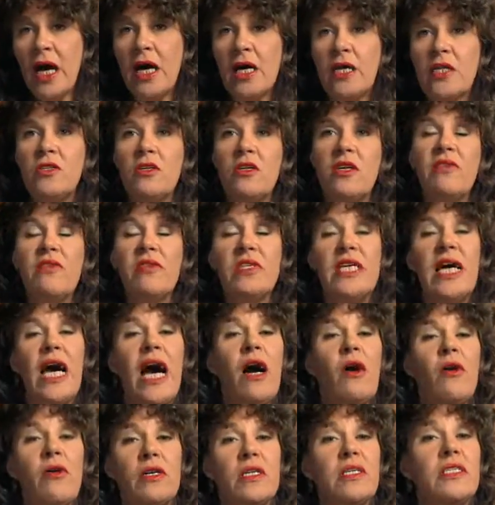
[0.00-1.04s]
Sort of a
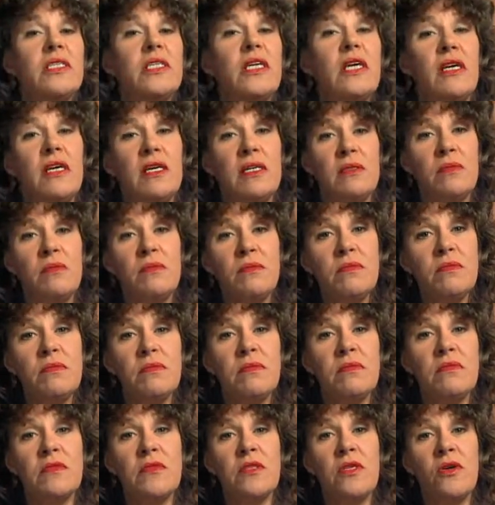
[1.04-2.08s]
tower skull,
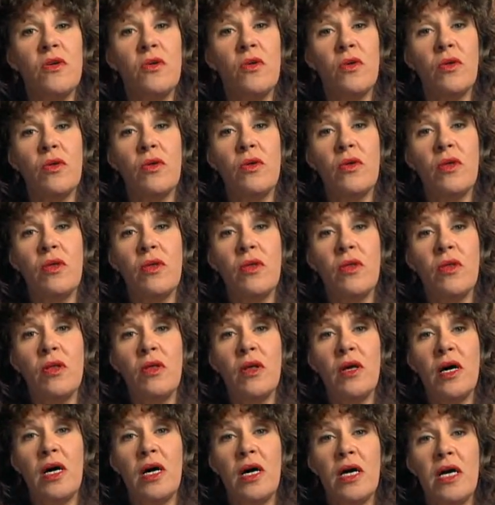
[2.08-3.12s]

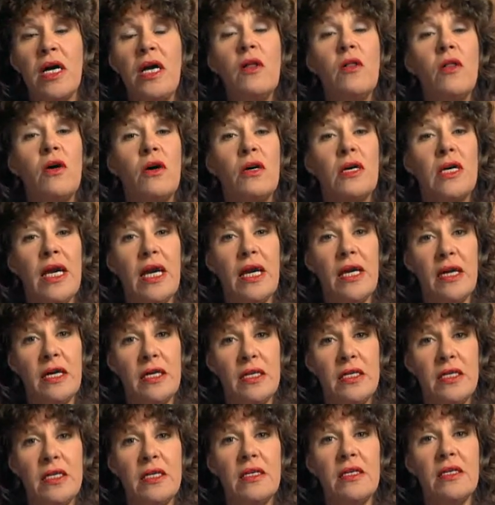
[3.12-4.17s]

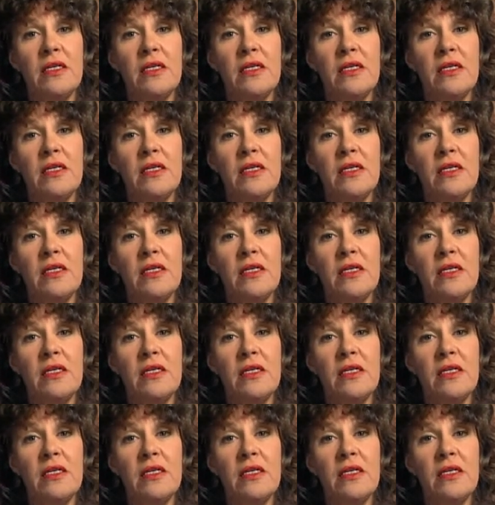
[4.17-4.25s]
elongated,